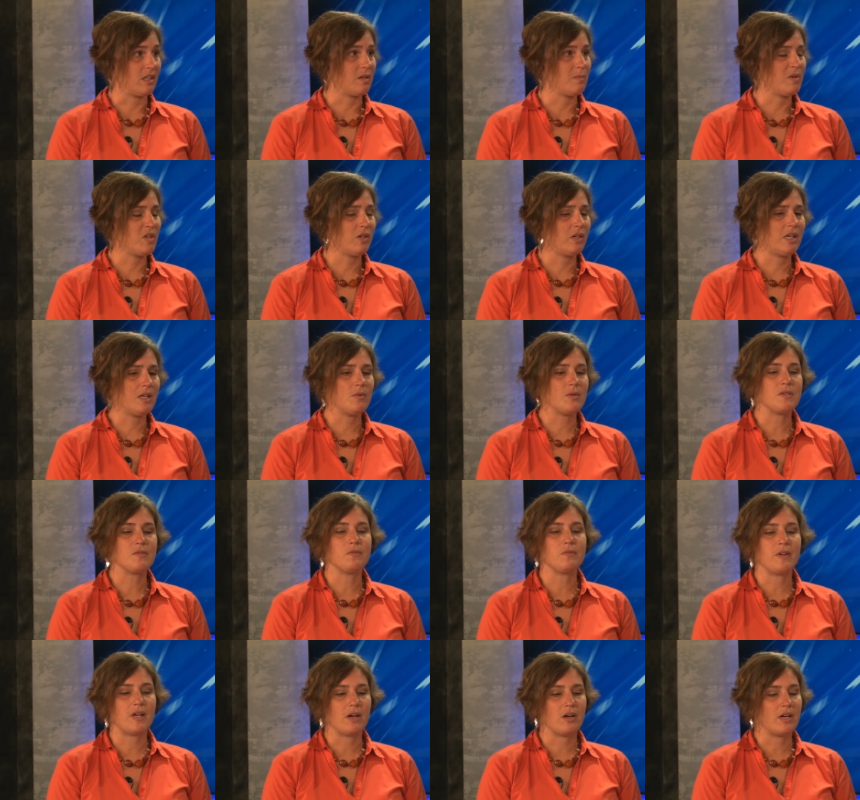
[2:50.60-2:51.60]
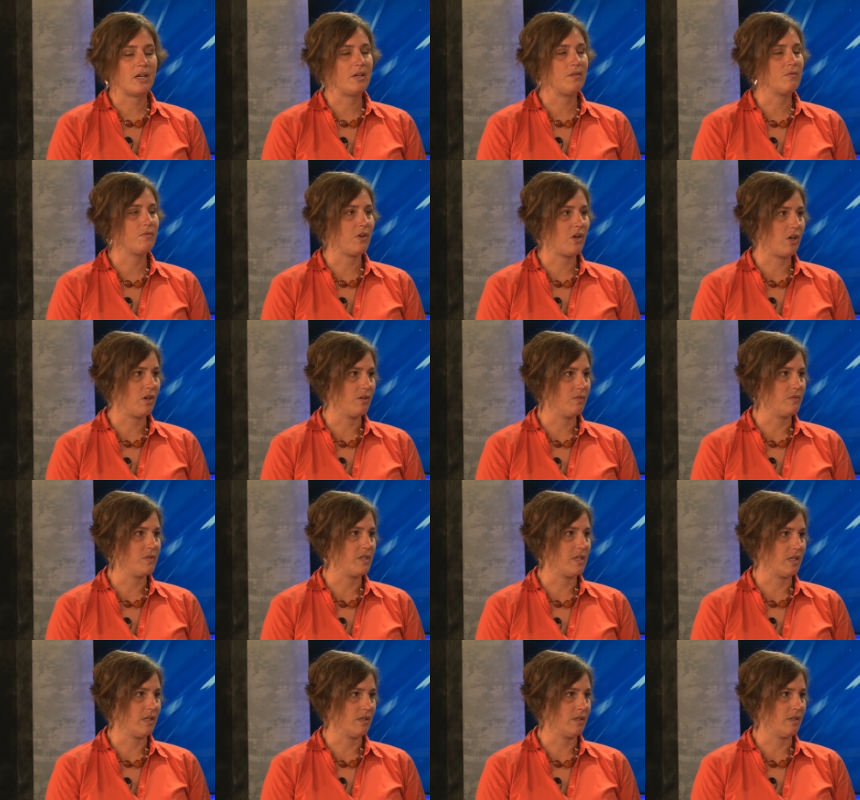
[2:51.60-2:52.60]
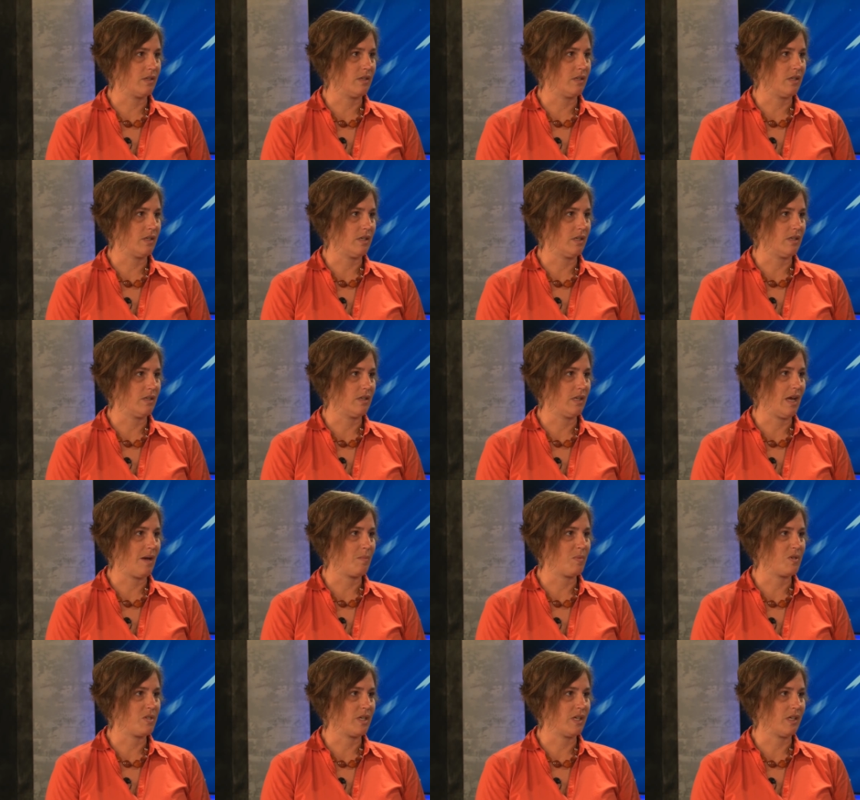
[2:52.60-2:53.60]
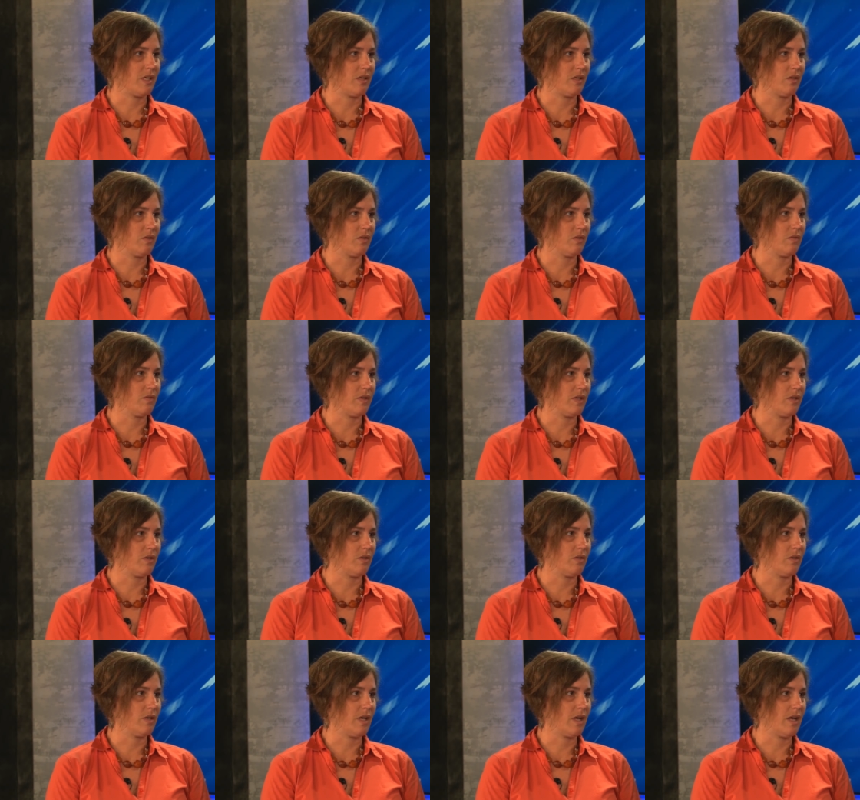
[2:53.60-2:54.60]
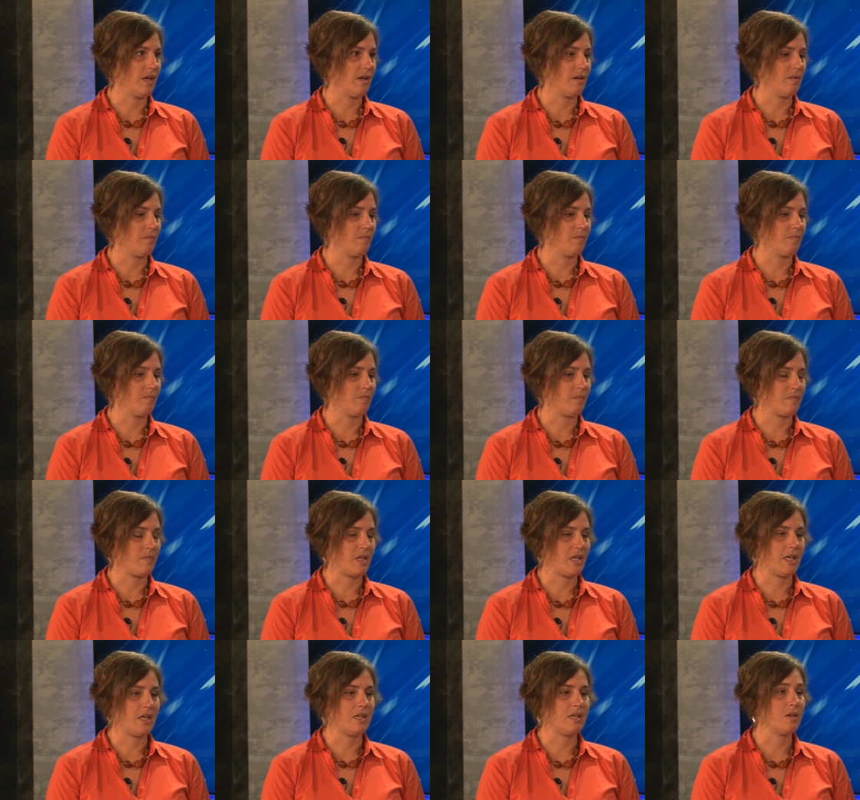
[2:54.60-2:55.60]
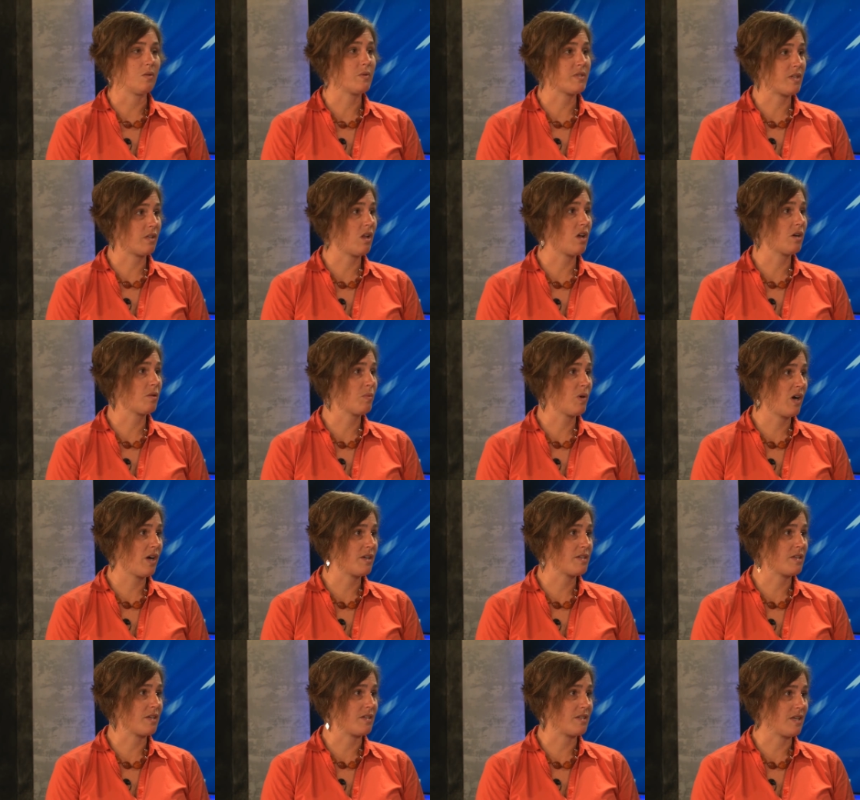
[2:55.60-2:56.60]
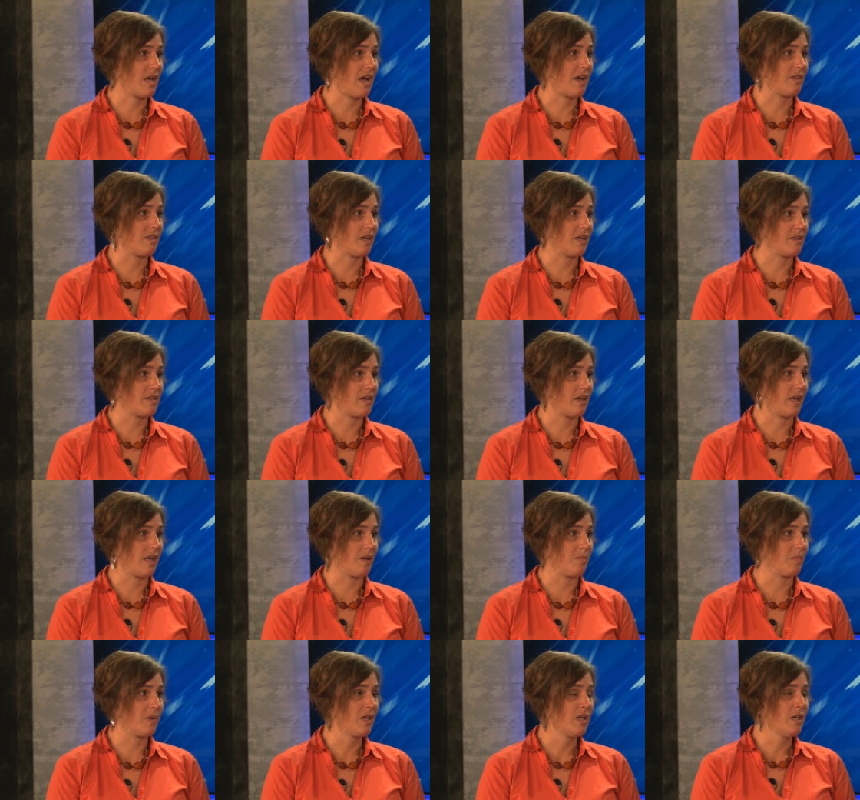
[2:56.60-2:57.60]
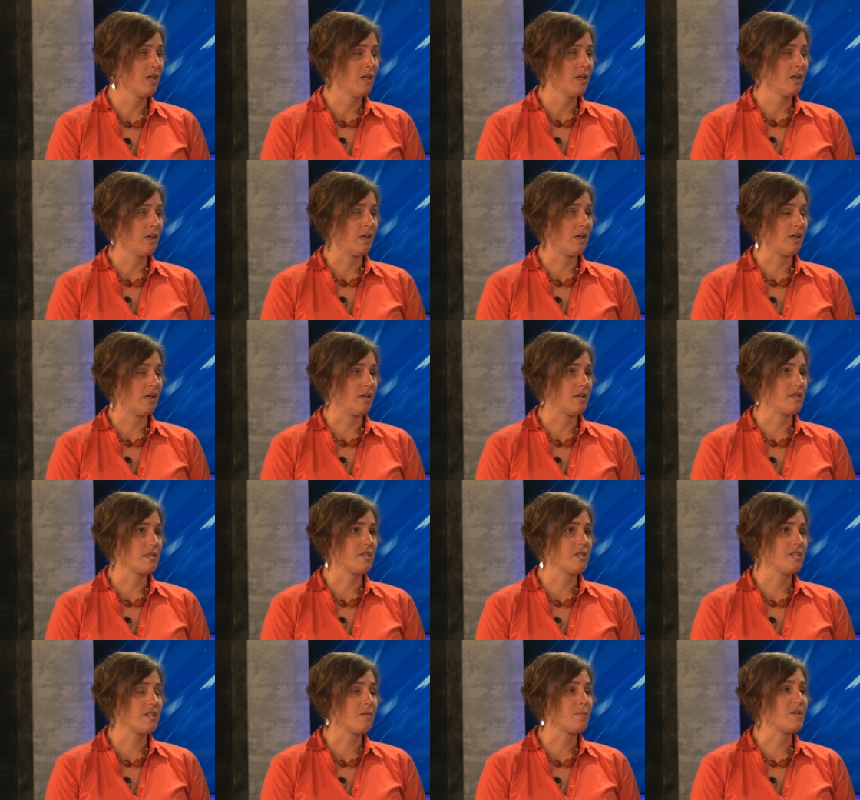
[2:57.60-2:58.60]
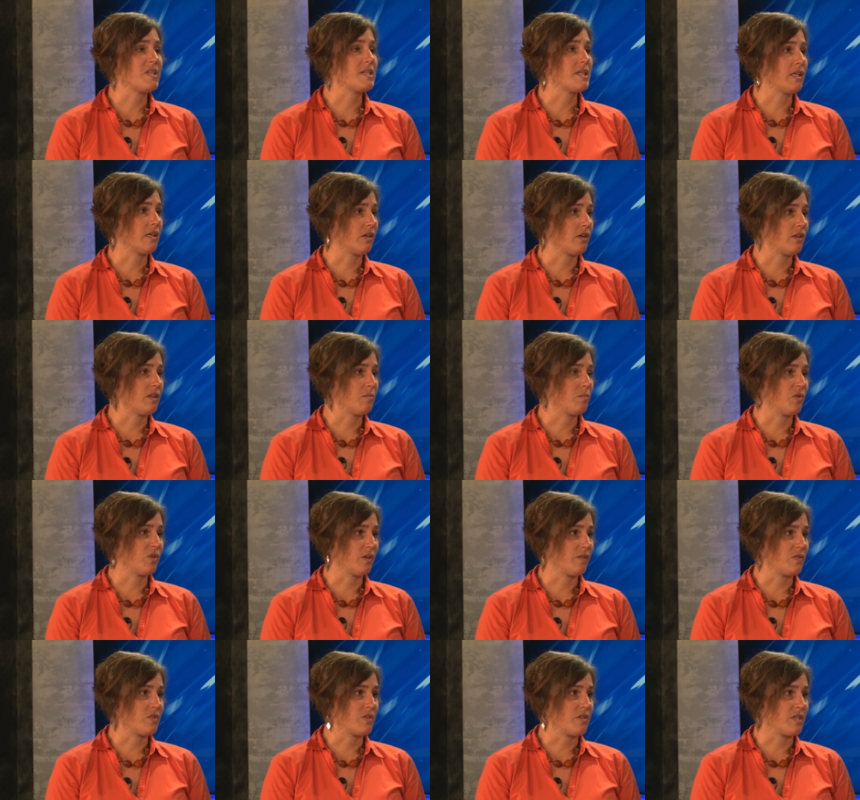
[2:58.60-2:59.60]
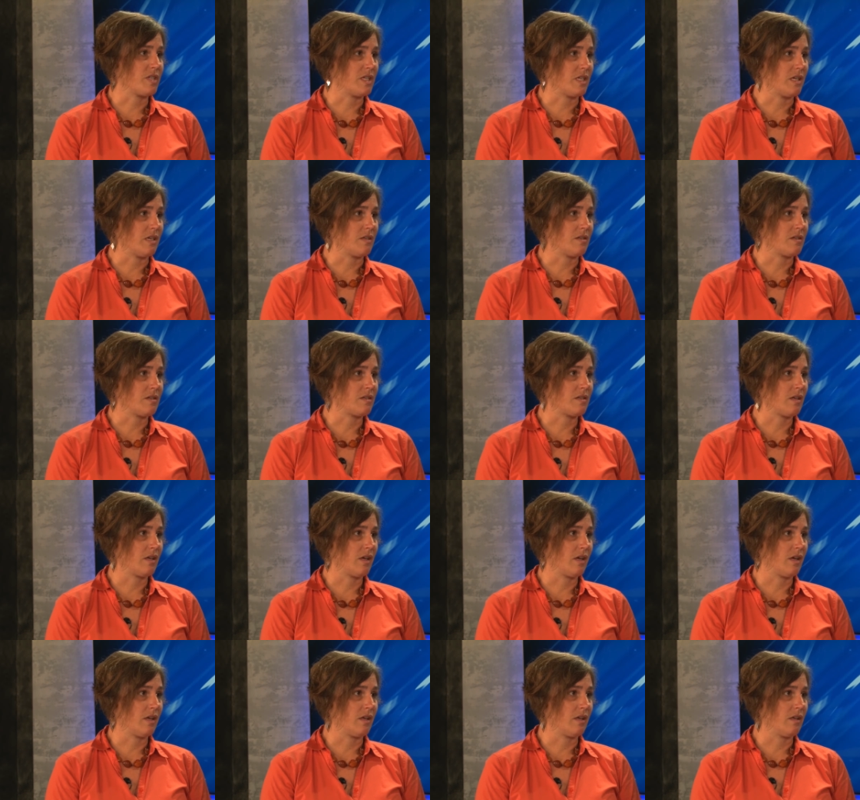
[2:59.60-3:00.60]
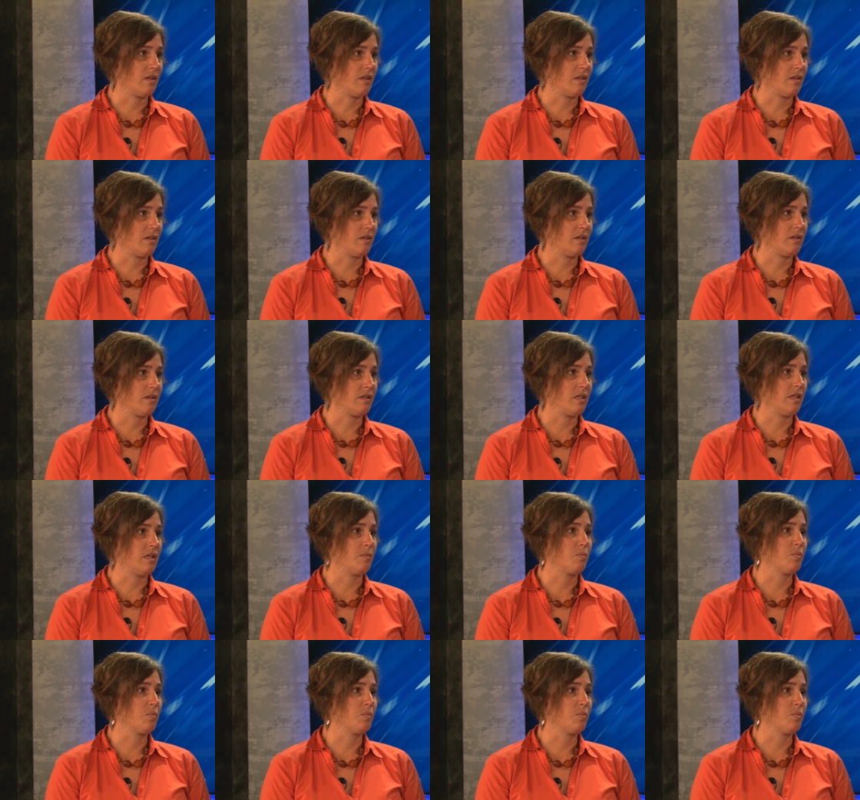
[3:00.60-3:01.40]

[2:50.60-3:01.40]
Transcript: community was very involved in that particular review, and it was a long process at that time. Since I've been sitting on the Board of Trustees, the